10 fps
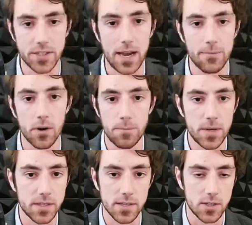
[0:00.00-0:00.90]
the time. There are
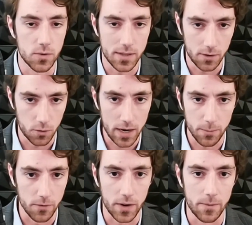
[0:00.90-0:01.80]
businesses with
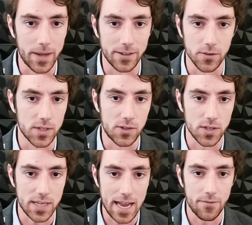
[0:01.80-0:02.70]
incredible fundamentals that
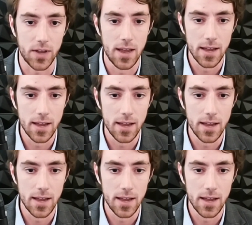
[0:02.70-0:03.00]
just have